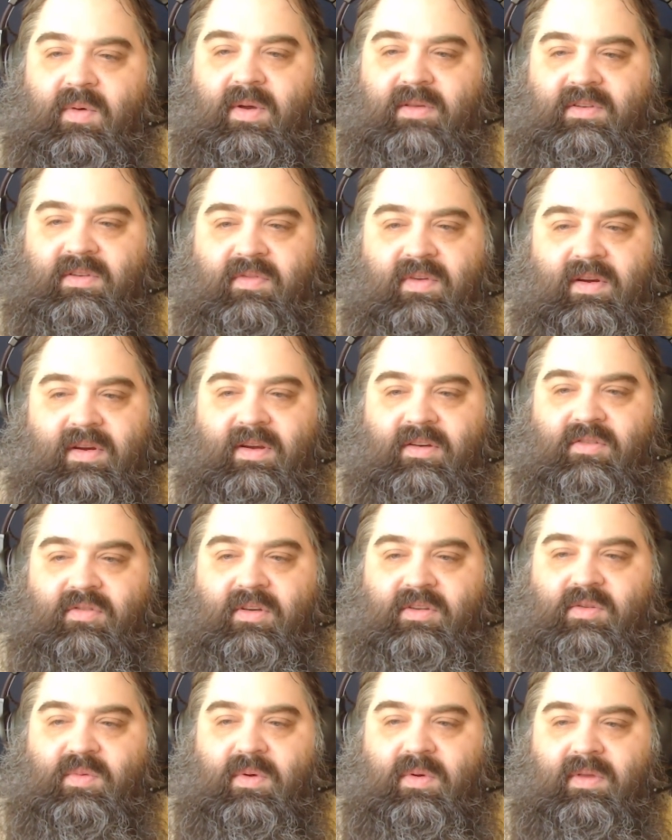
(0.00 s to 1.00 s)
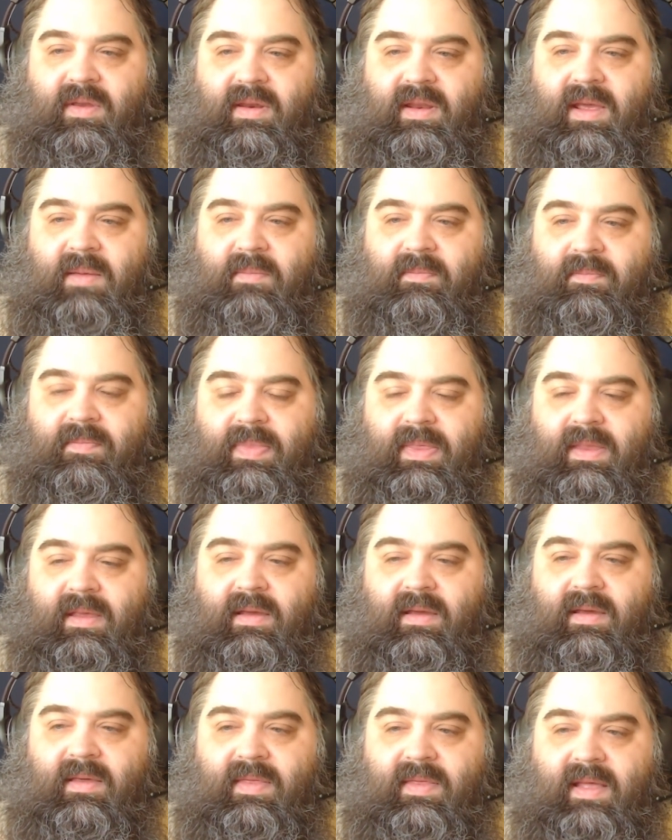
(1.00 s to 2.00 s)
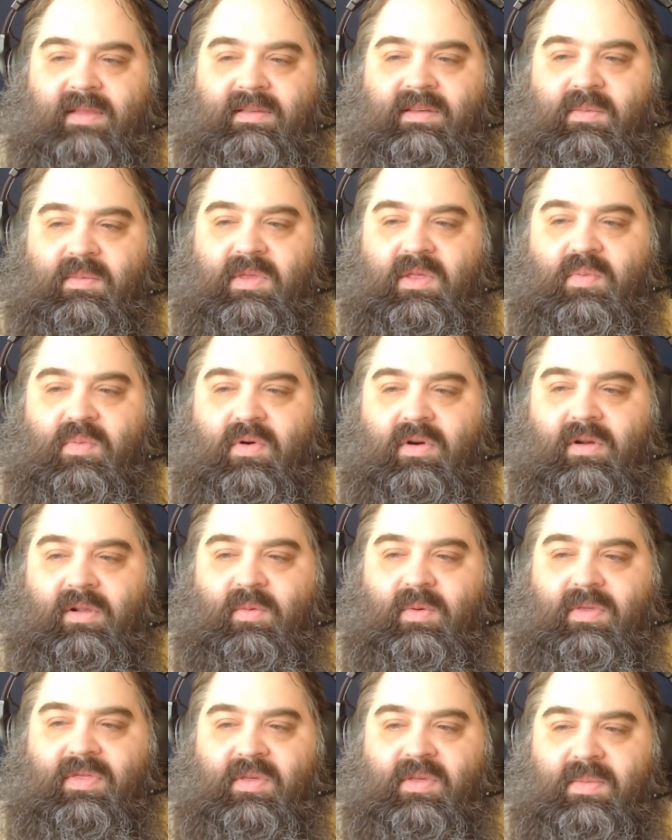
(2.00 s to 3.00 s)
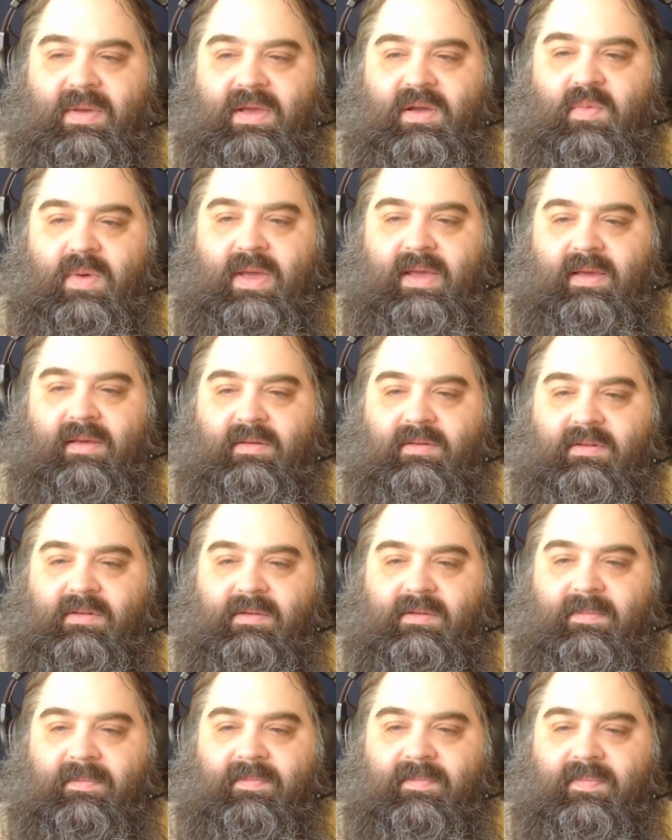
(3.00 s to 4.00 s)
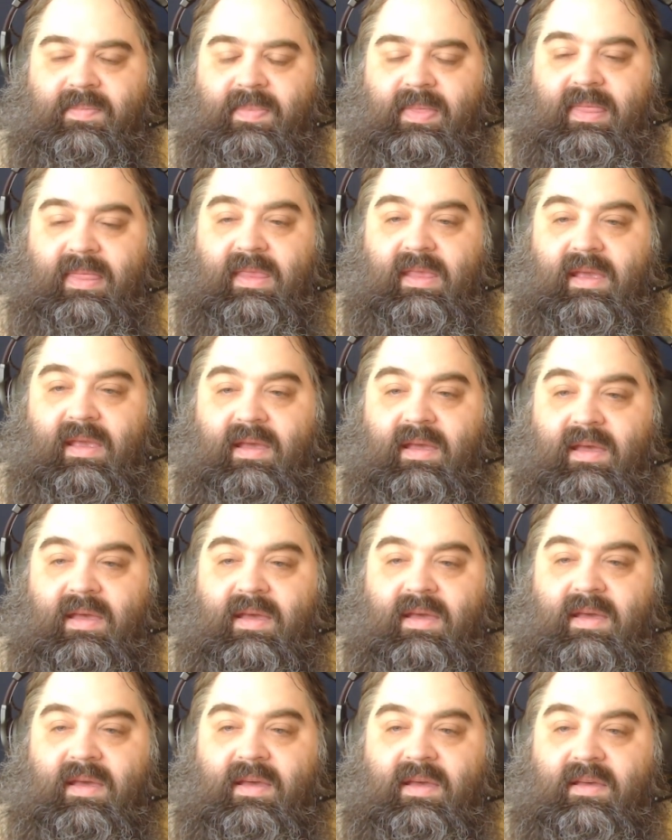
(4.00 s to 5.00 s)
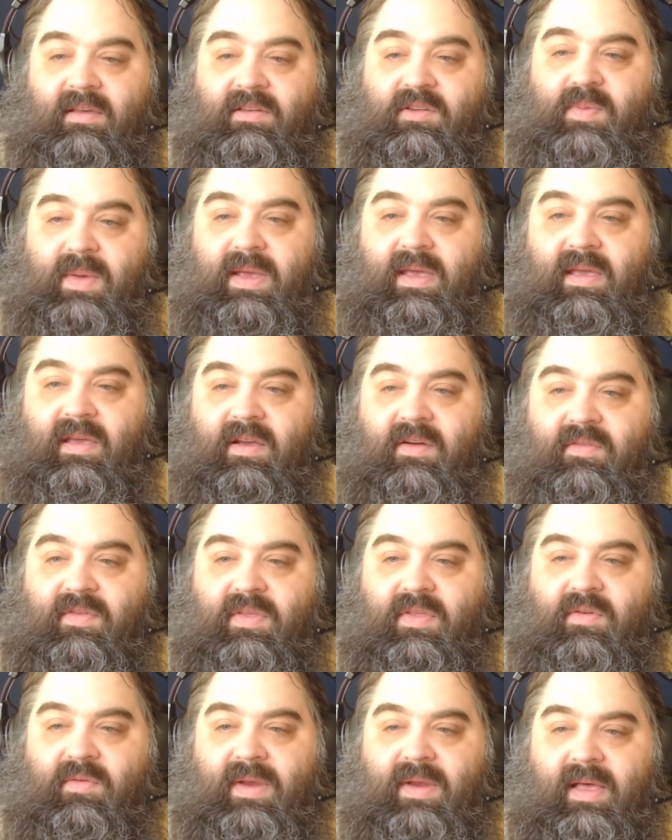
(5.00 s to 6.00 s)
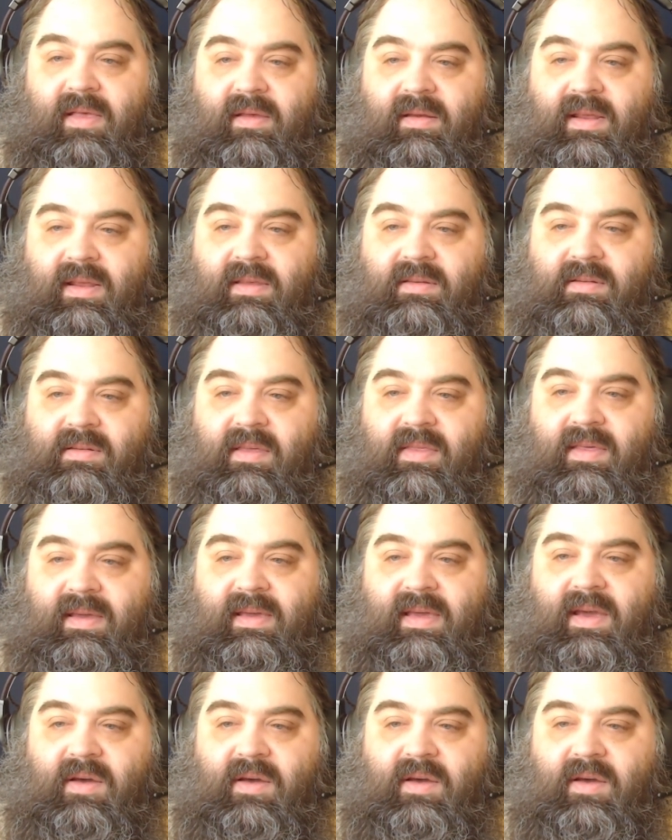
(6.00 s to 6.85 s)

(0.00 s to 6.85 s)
who has a very trustworthy name. That's him in the portal with the big wings. Speaking of other realities, the